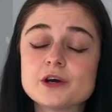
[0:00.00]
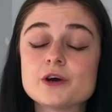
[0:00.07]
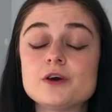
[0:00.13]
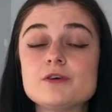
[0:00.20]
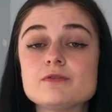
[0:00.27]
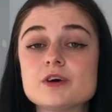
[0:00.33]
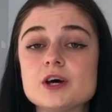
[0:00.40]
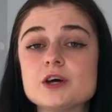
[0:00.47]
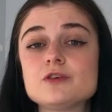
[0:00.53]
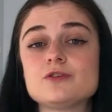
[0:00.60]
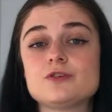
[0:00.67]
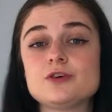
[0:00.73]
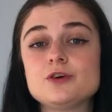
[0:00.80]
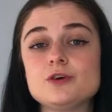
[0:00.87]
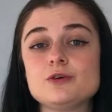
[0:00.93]
over
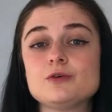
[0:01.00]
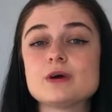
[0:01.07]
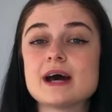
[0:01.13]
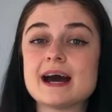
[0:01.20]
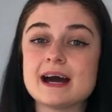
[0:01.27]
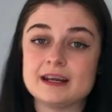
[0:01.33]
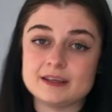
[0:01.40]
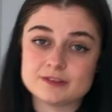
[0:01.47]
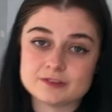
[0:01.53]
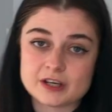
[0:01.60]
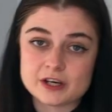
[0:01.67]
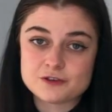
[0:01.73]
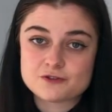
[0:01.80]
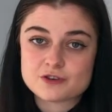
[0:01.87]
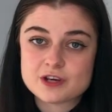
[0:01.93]
to
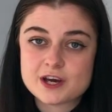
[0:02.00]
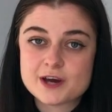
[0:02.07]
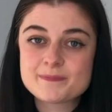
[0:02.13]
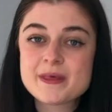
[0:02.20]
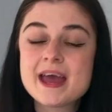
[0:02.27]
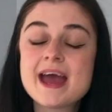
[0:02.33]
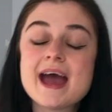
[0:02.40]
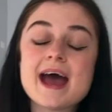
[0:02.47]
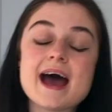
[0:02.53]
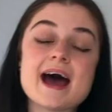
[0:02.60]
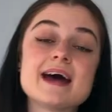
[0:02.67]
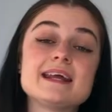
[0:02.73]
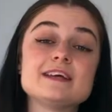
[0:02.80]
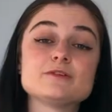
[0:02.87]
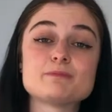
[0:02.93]
Alexandria,
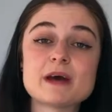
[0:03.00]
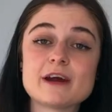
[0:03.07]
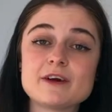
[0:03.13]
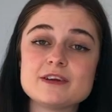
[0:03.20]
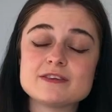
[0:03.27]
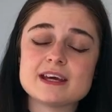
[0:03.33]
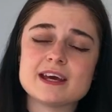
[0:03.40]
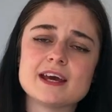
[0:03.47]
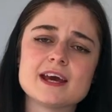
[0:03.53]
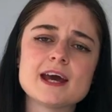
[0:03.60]
and it is buried here.